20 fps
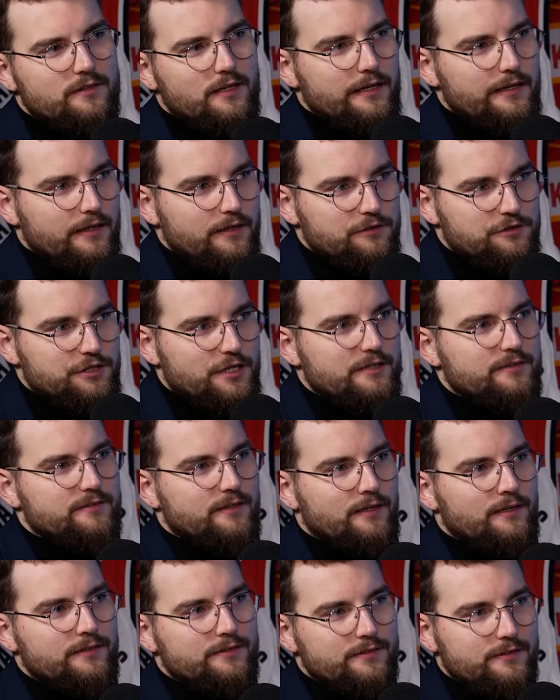
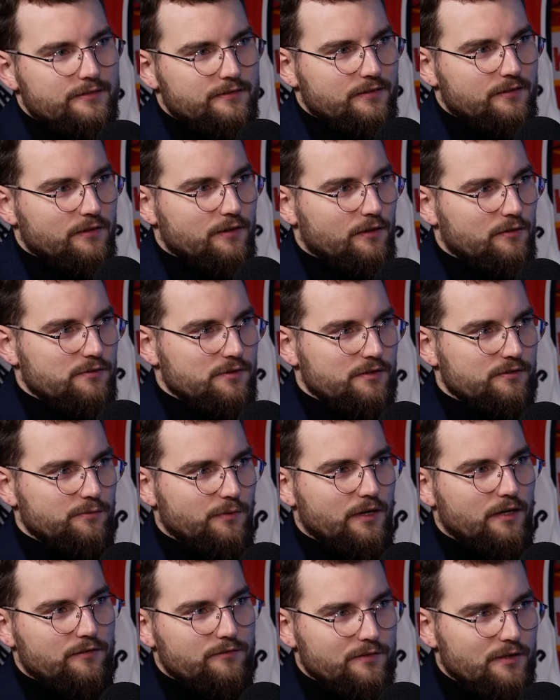an assistant coach. He's
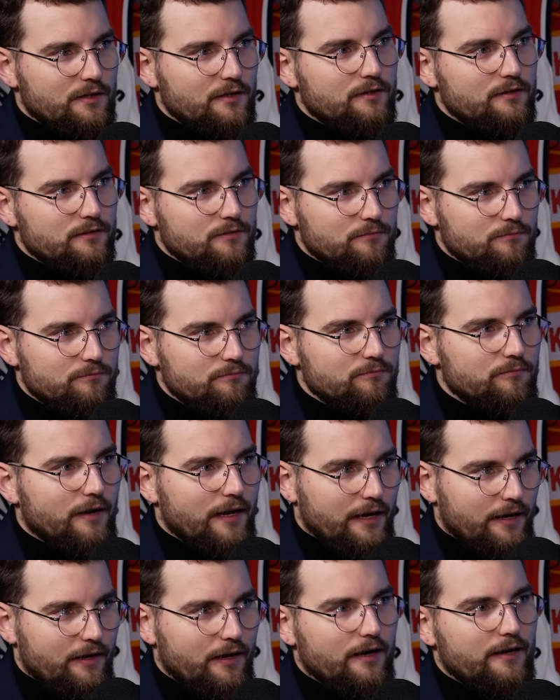one of the
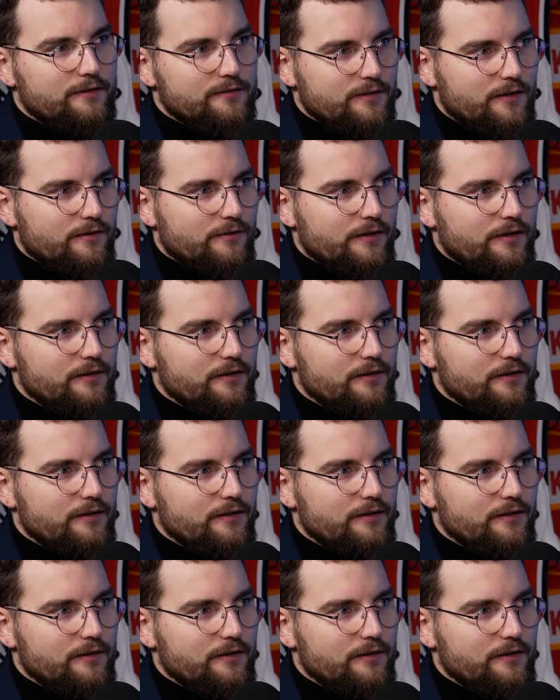main guys there, right?